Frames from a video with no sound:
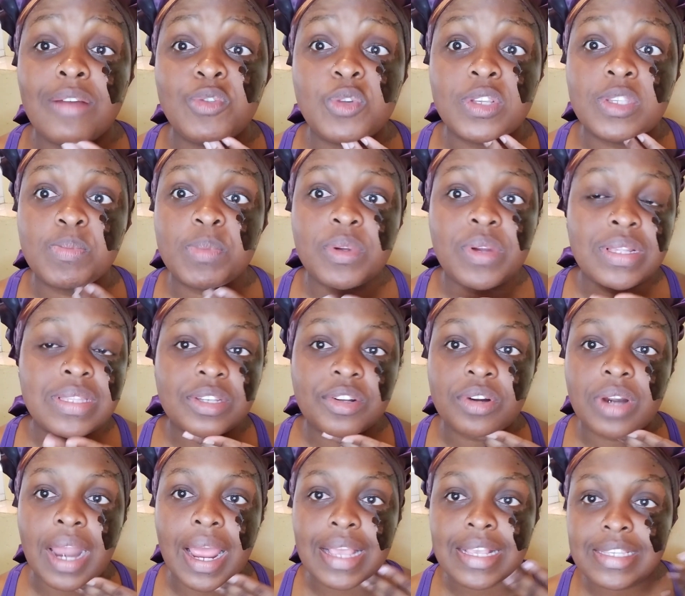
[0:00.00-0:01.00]
to experience
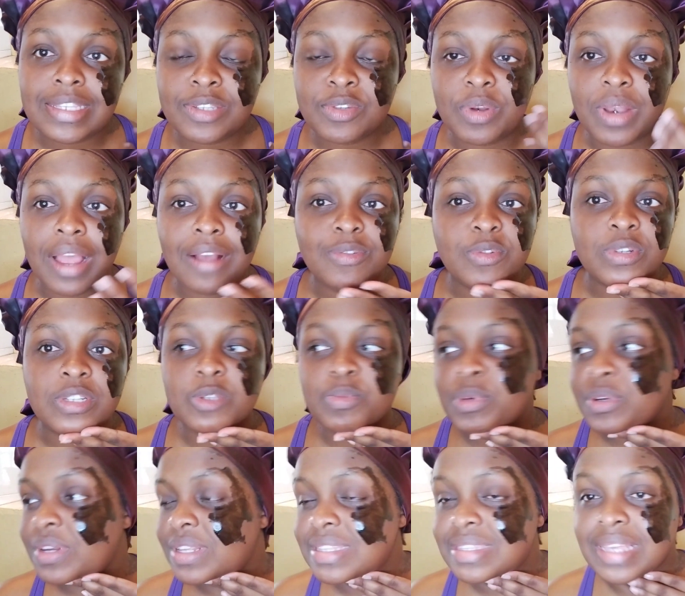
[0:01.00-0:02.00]
Christ, you'll have to
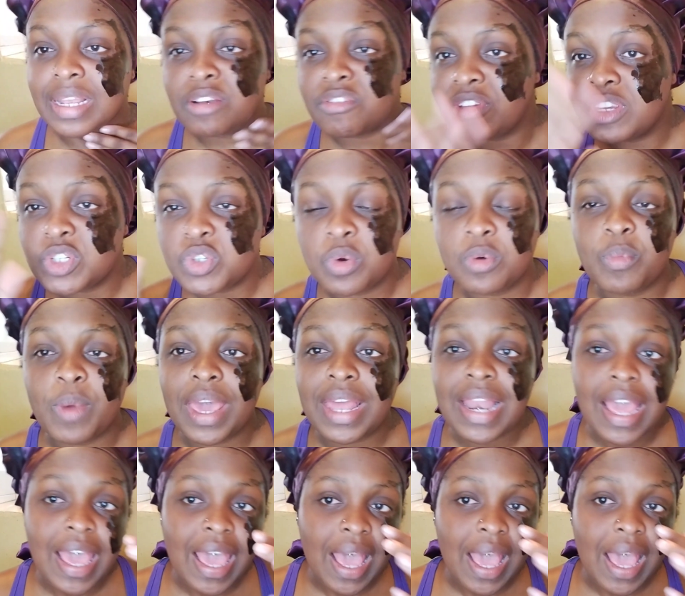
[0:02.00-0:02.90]
experience salvation, blah,